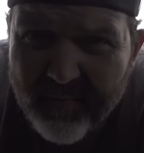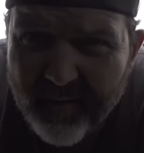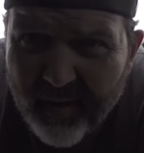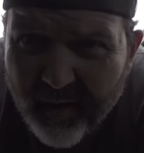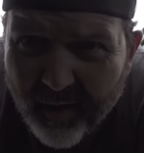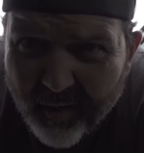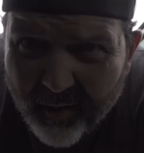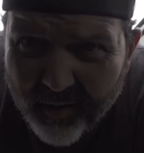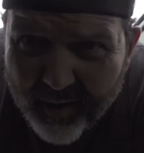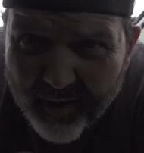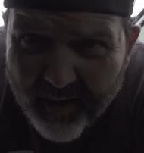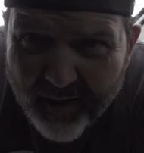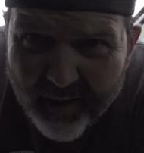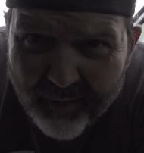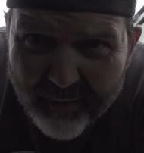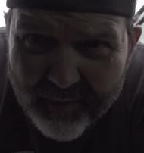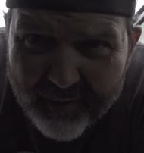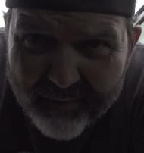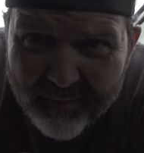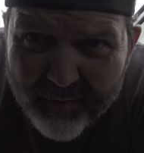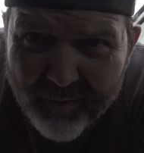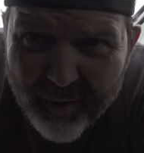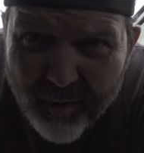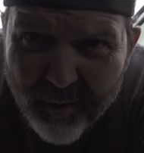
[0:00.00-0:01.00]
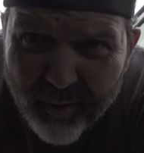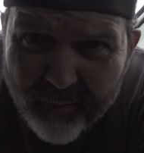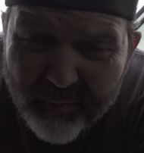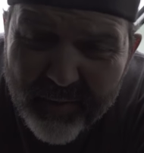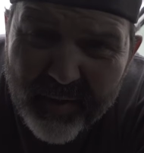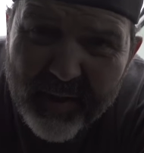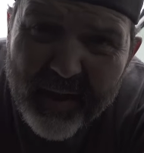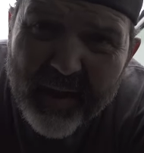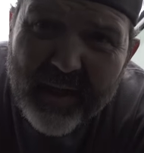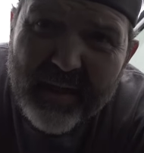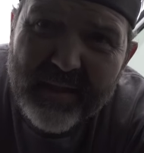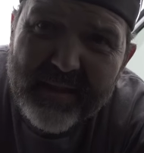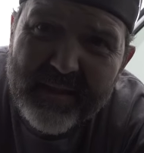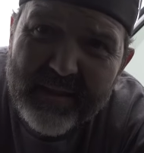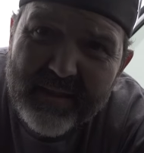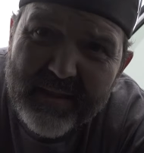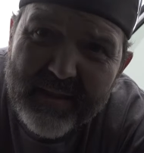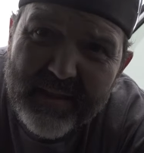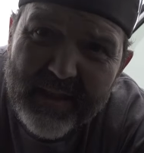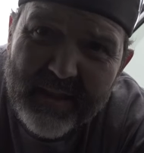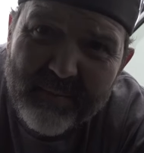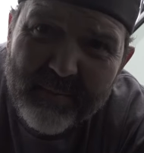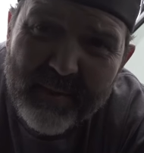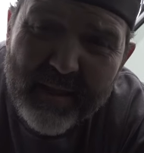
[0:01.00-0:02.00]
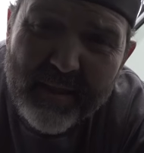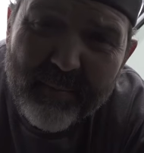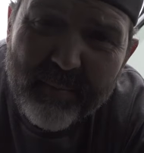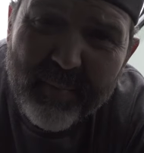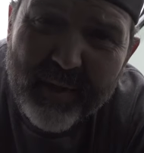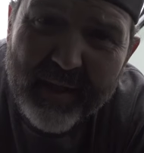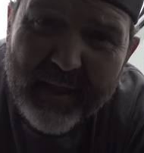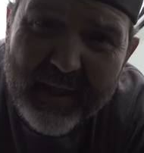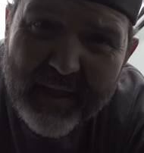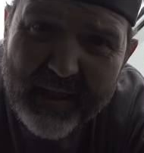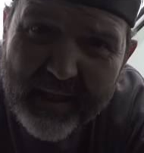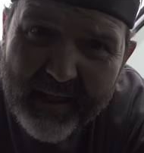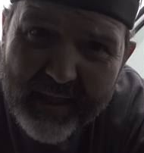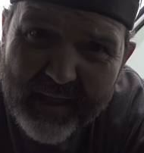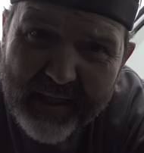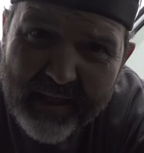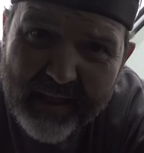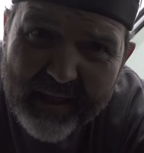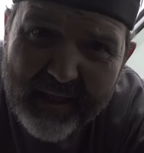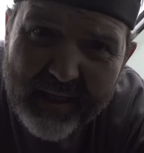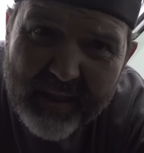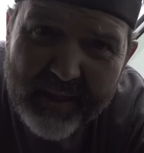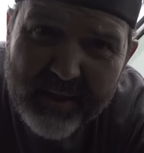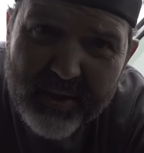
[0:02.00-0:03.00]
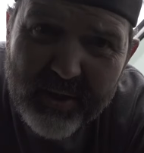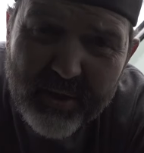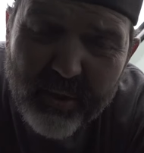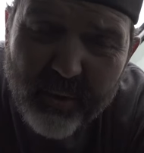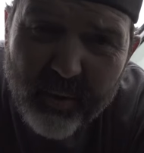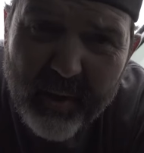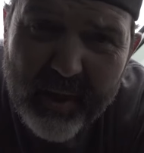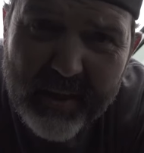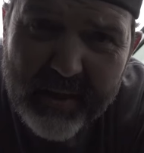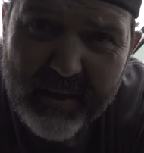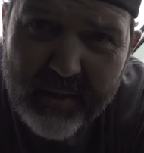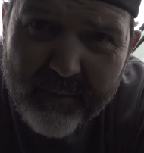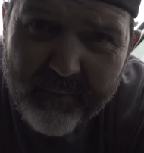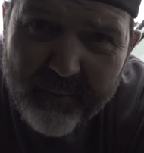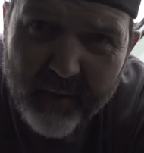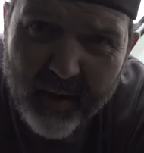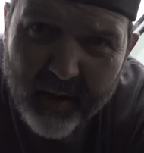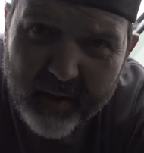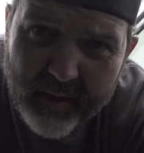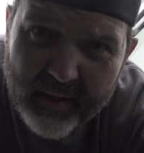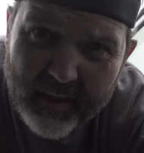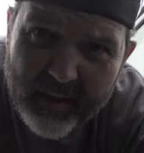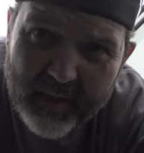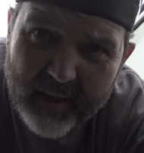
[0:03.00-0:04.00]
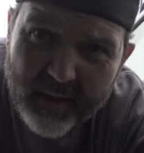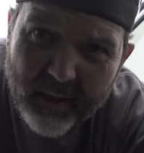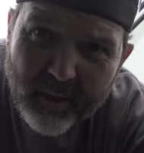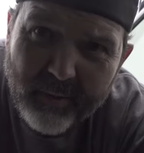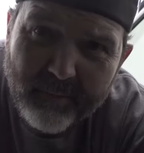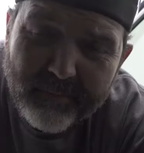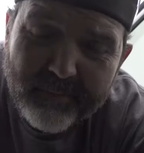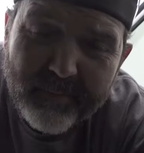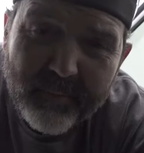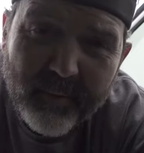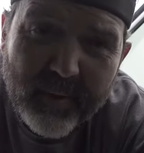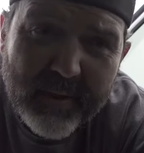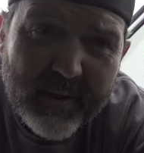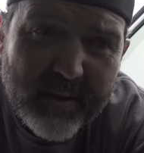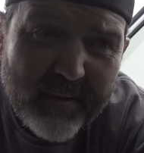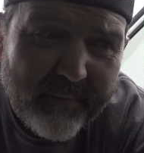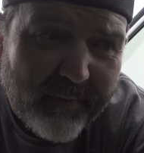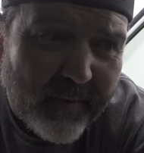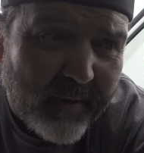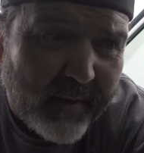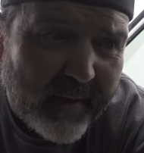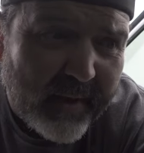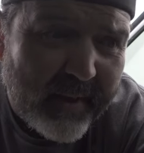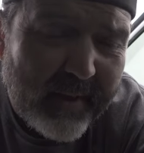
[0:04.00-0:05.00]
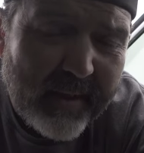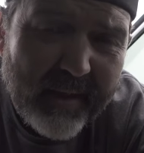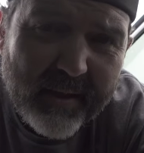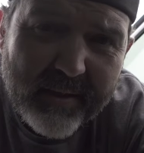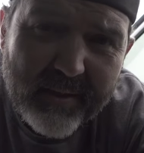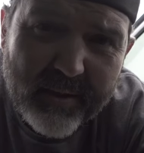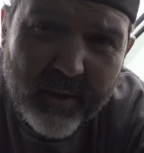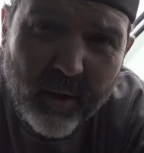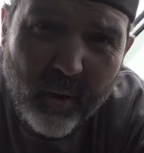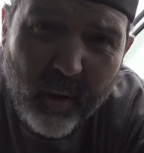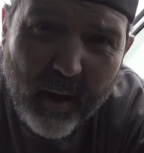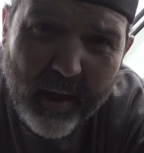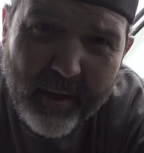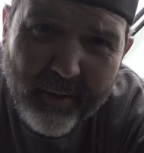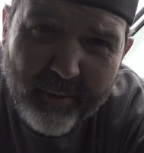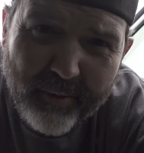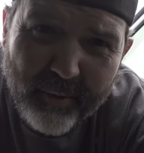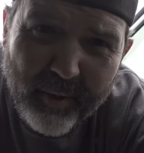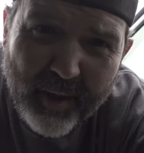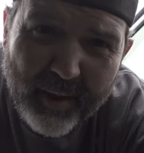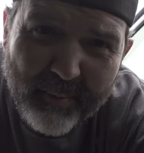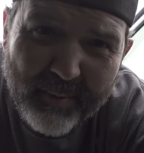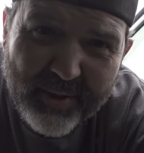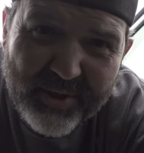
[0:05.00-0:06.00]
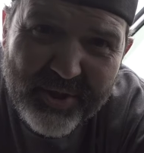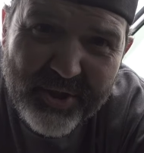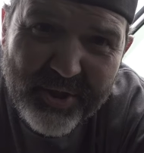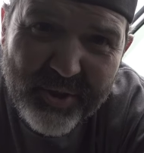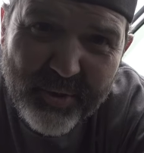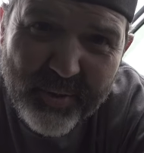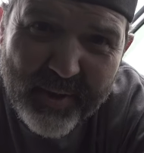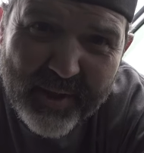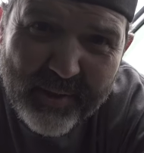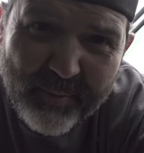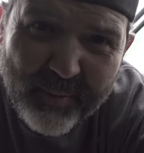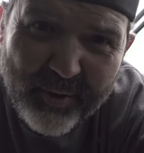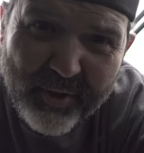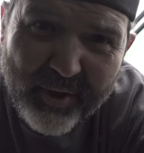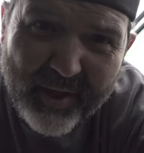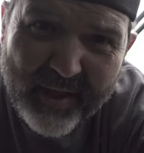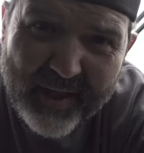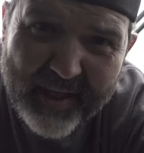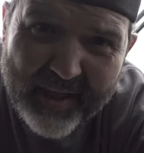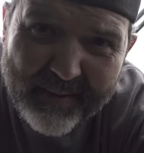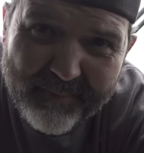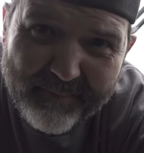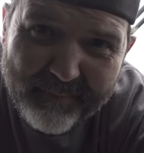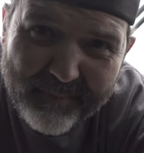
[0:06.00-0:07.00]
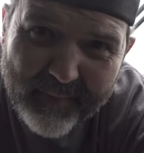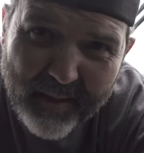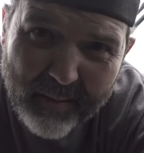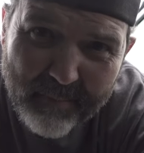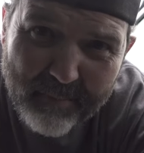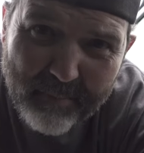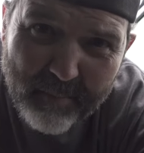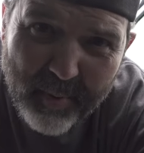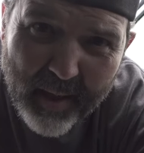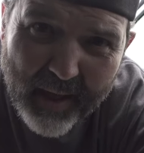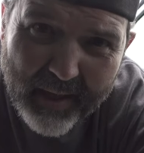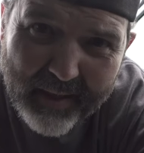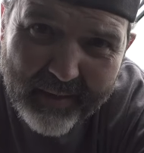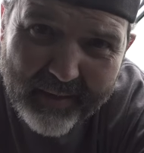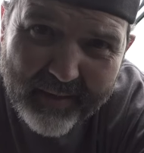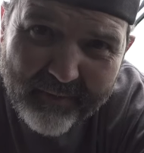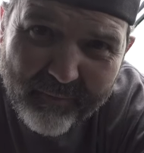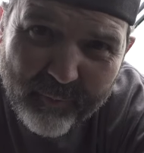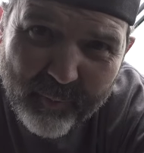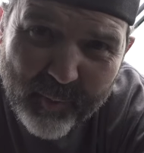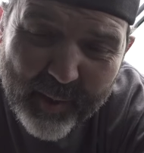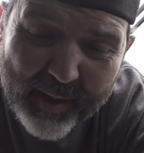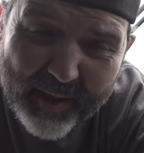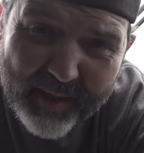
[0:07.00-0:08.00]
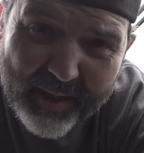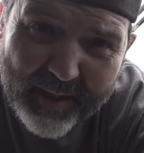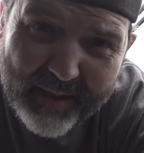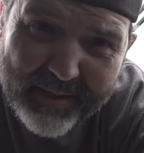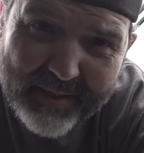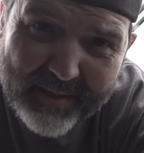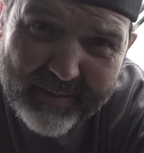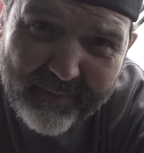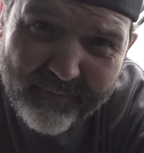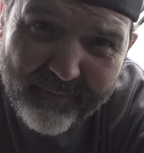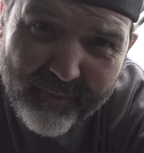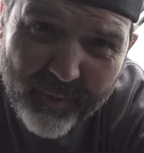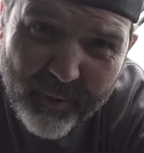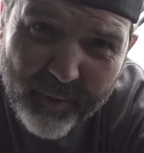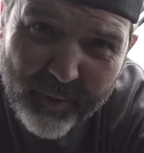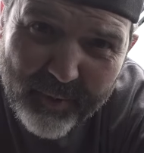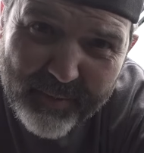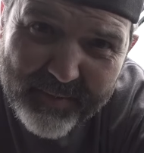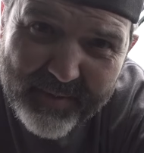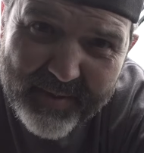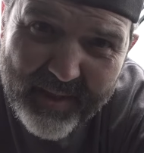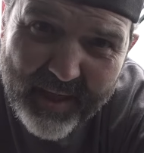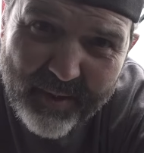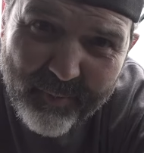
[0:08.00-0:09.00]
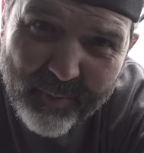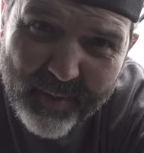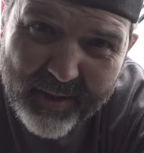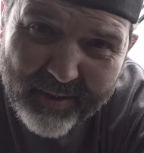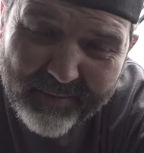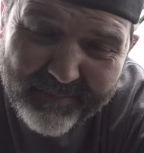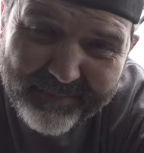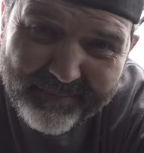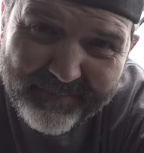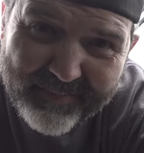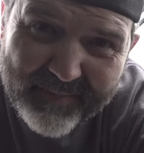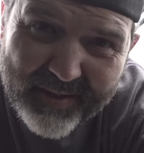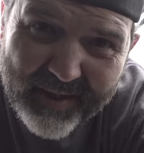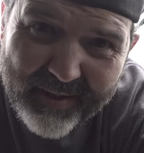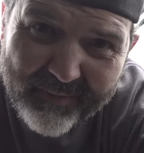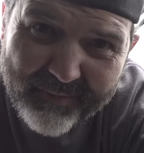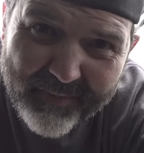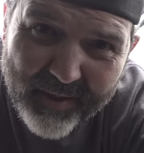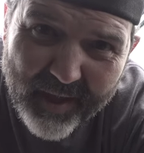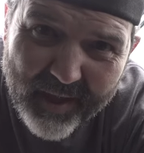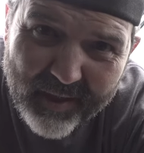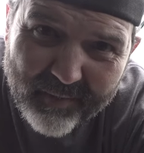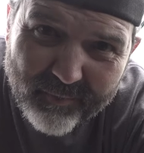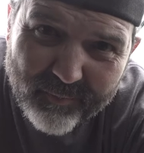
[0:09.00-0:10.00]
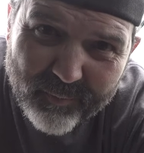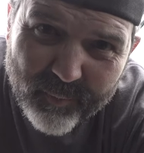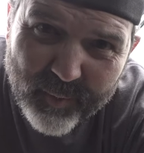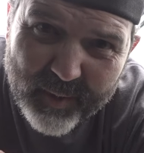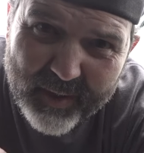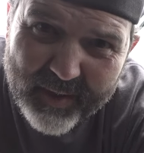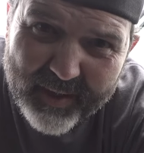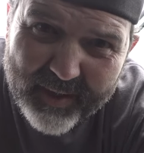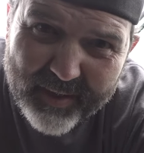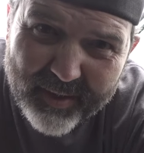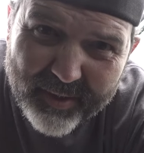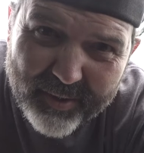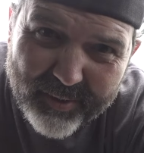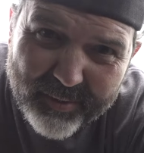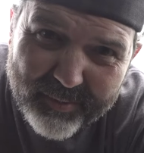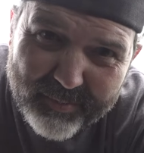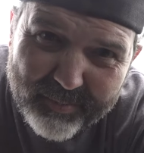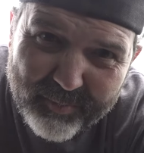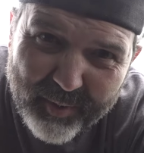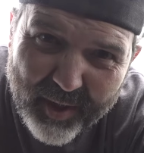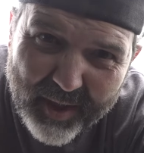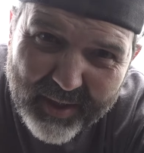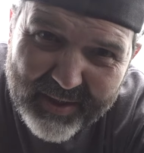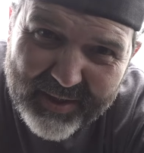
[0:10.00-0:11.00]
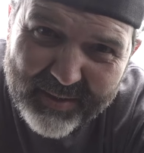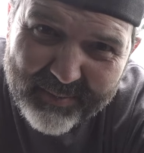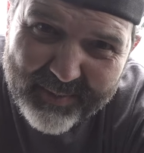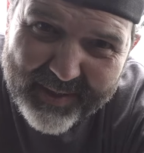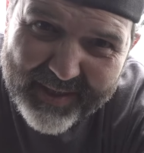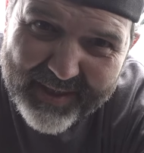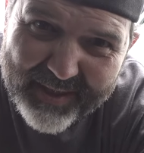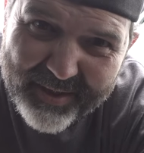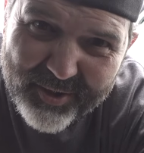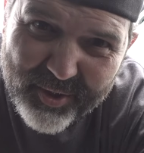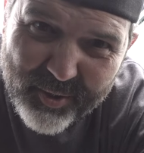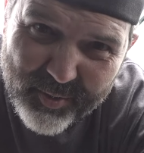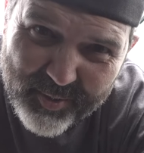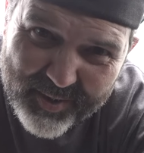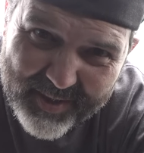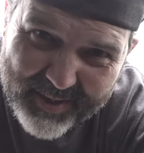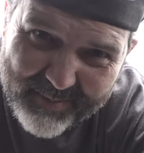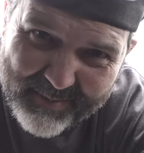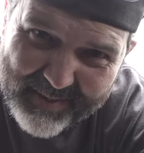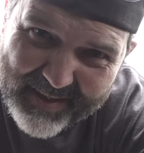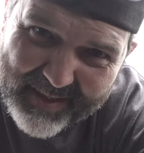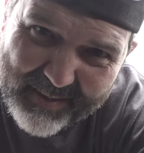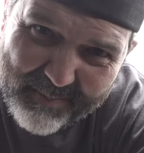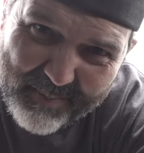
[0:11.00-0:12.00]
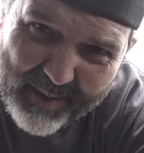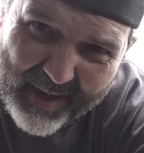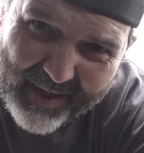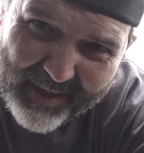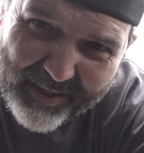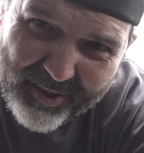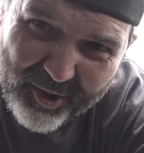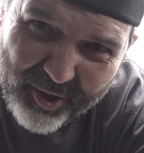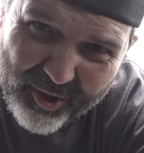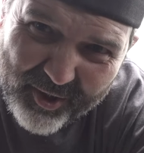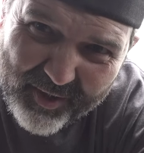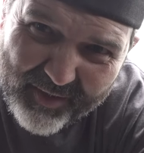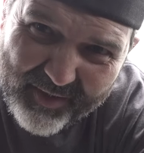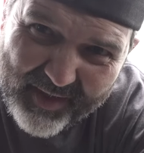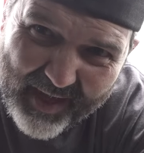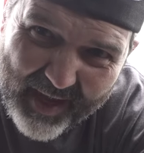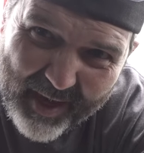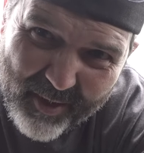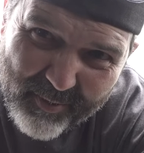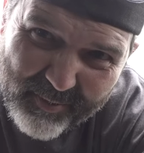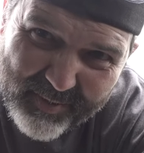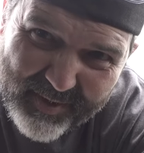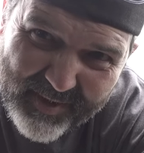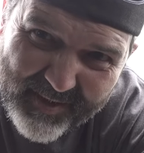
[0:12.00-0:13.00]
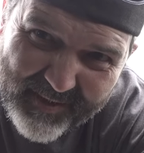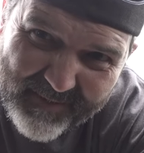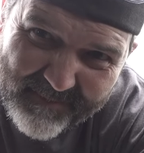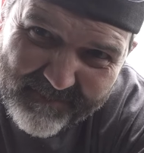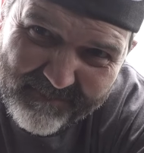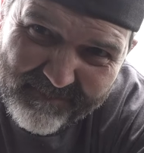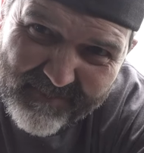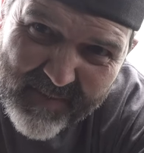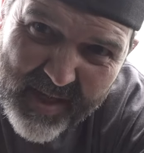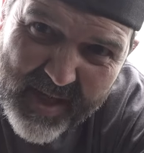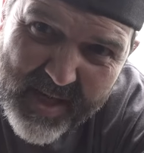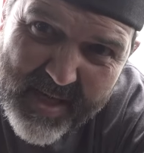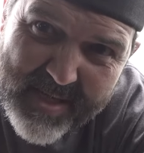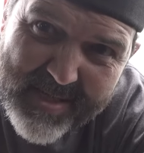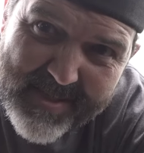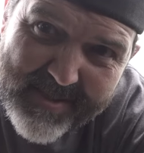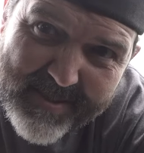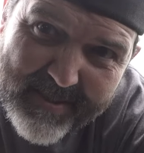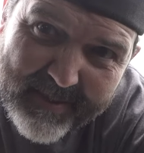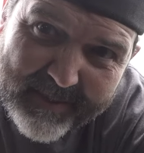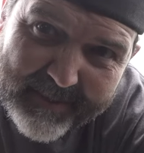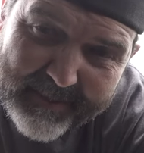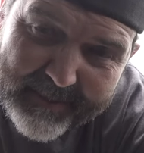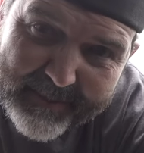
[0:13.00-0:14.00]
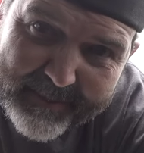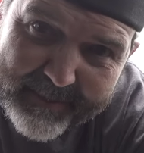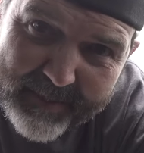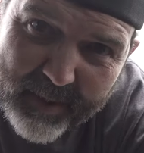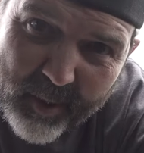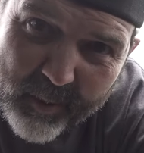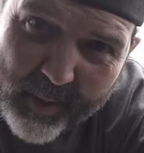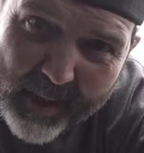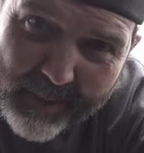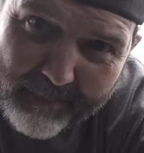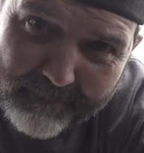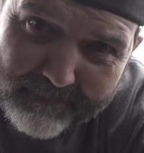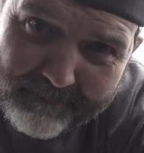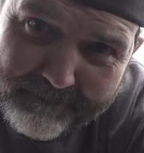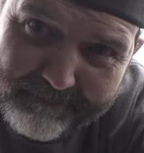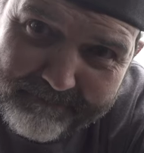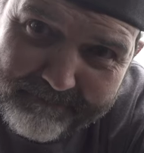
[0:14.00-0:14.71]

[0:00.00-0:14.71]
All right, I don't even know if you guys can see me, but it is crazy foggy here, crazy foggy. So I don't know how much shooting we're gonna get, but if we can get some photos, I will. If not, we'll possibly do some in the backyard of the house. Okay,